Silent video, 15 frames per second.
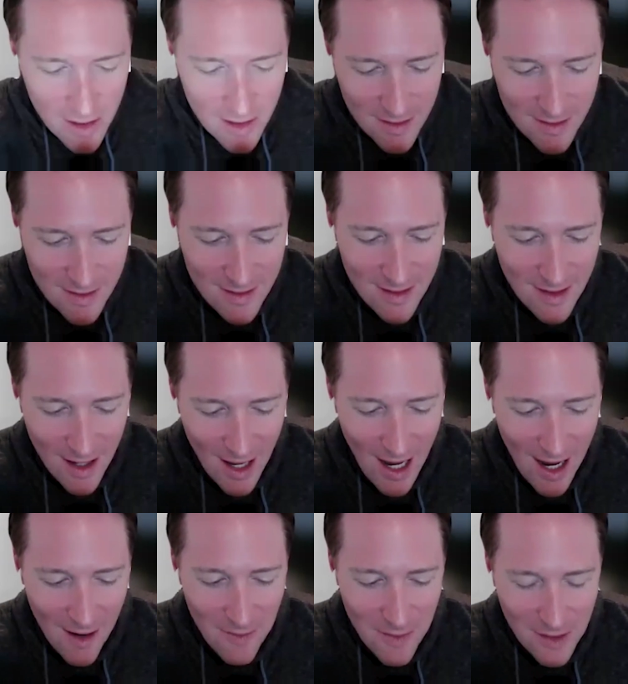to
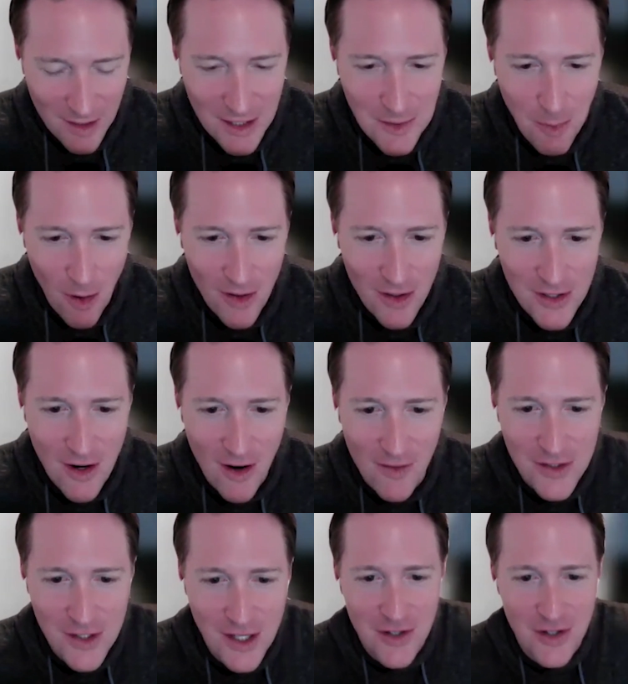have at least part of this
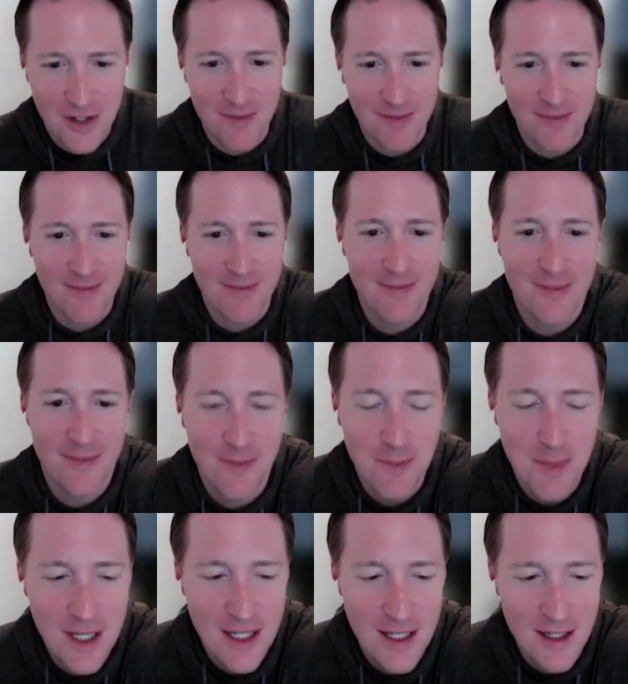conversation
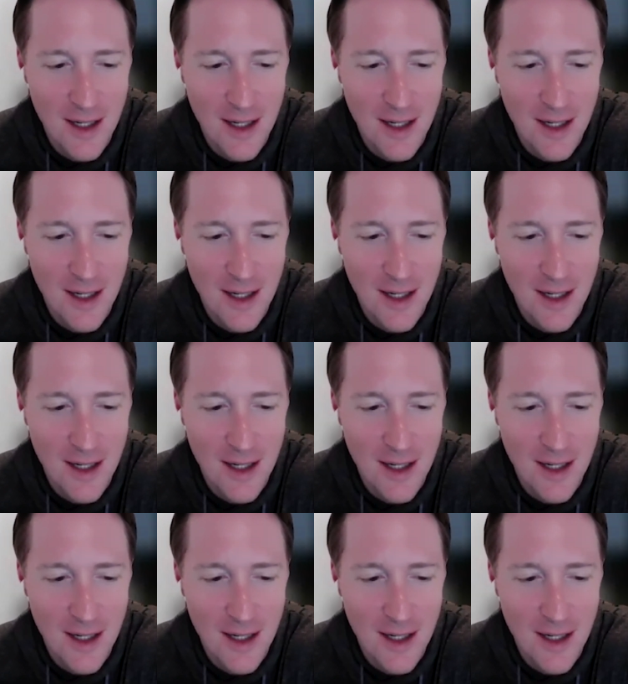be